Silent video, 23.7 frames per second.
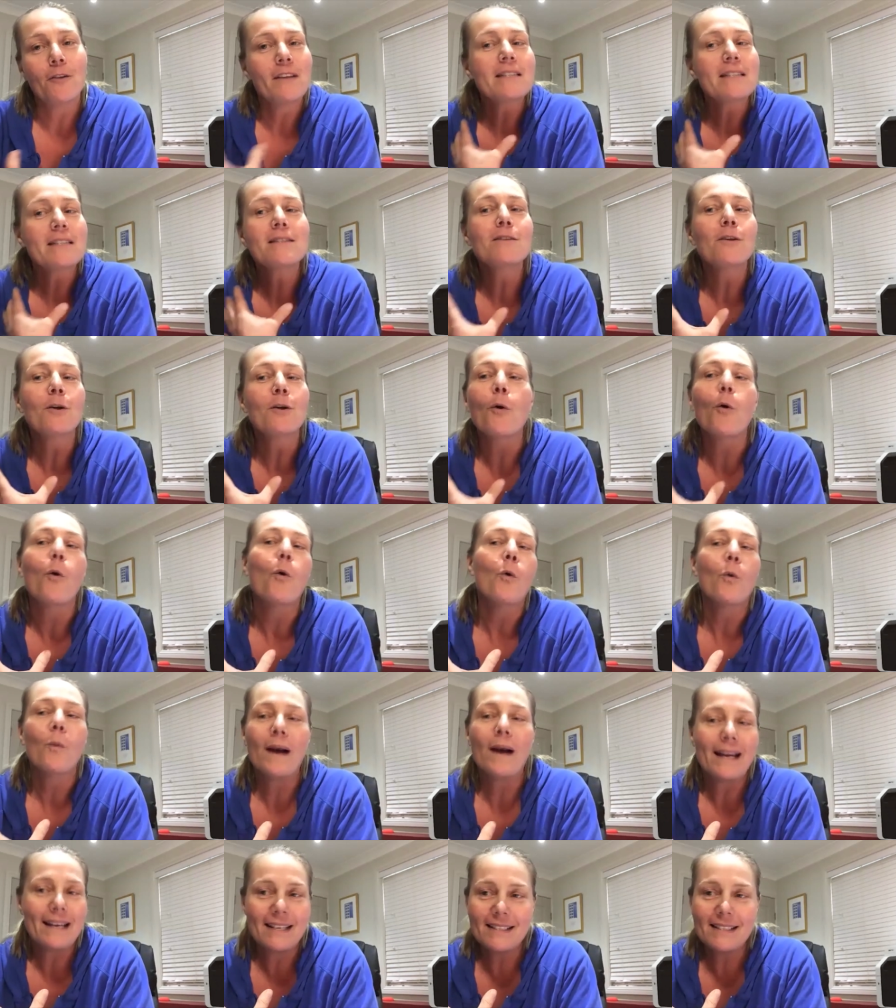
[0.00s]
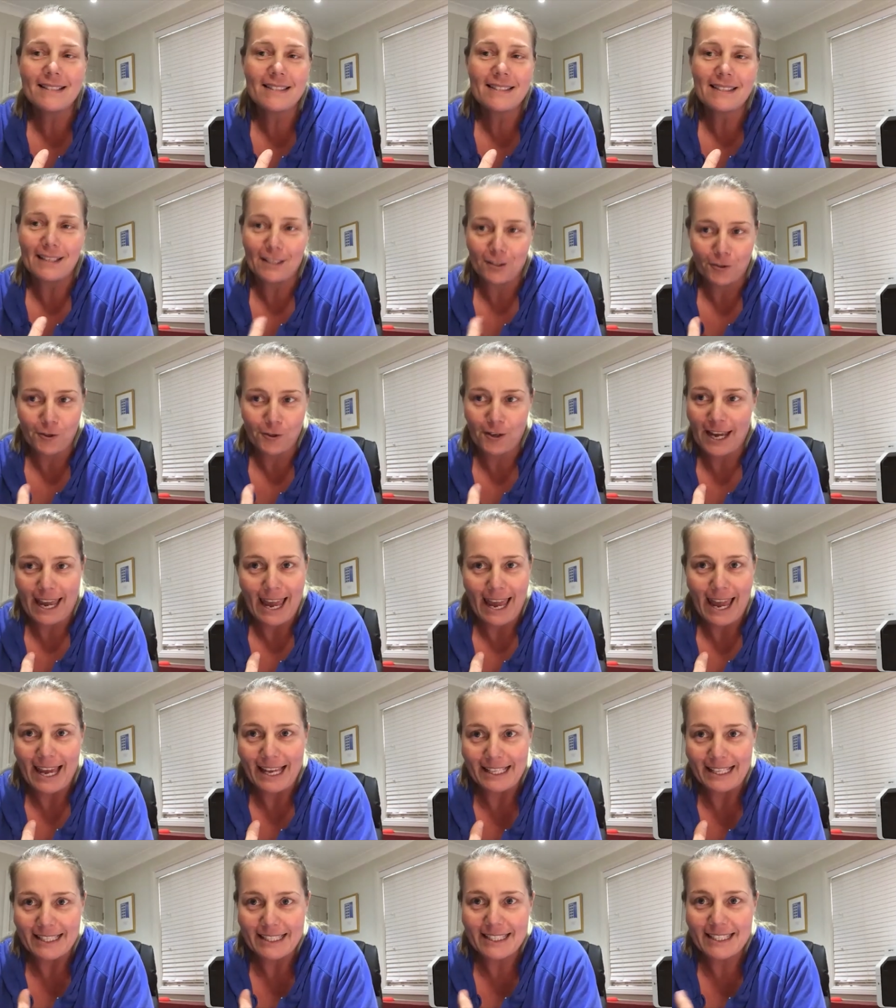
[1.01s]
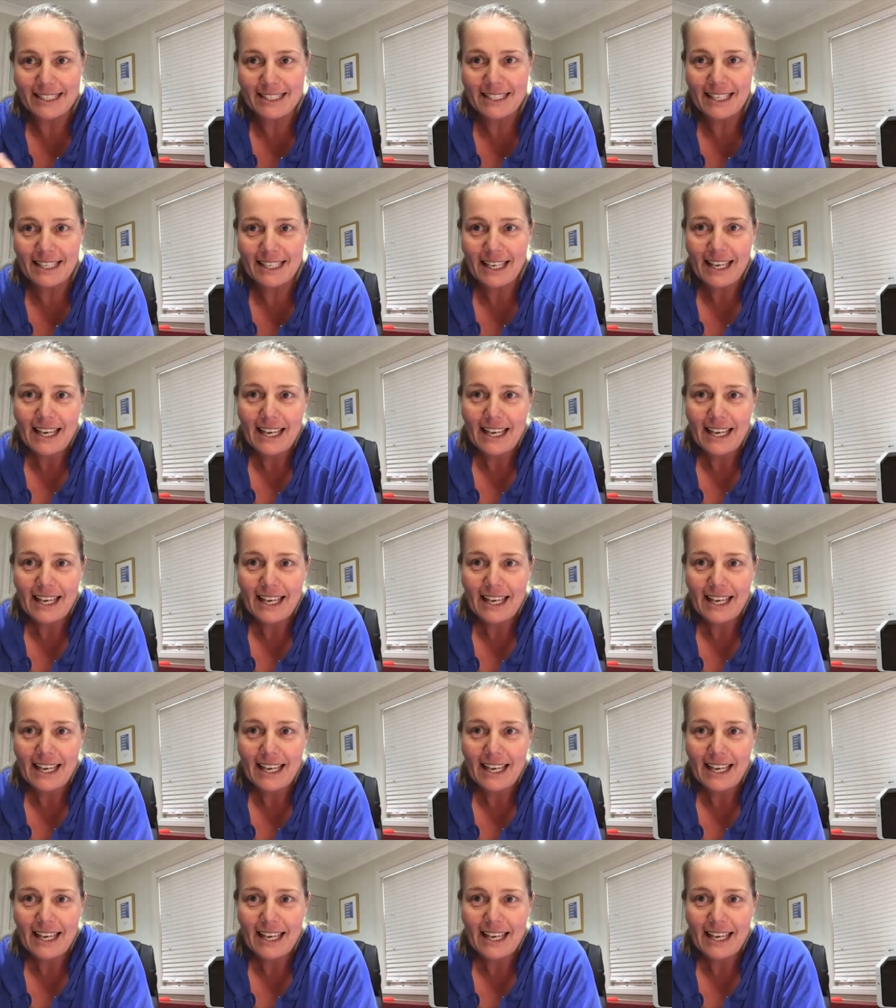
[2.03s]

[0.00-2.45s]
That's not always in your hands.